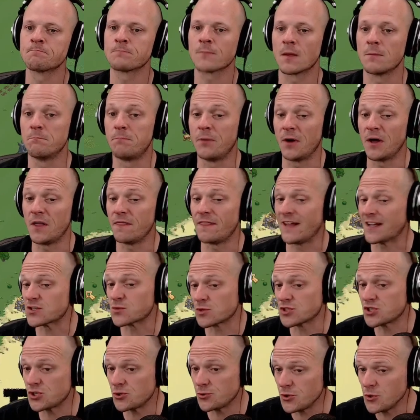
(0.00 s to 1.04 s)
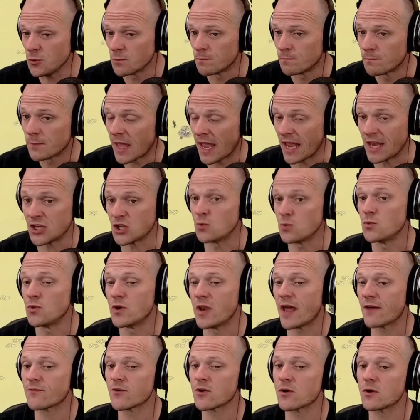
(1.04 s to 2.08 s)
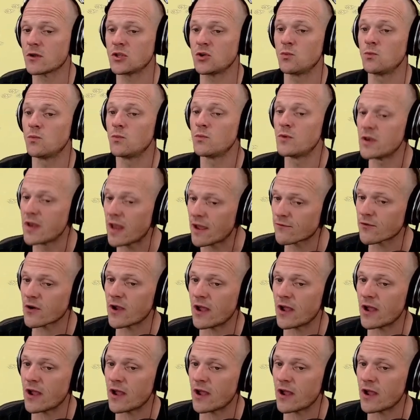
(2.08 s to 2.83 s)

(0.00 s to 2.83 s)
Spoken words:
But that's what you do. And you never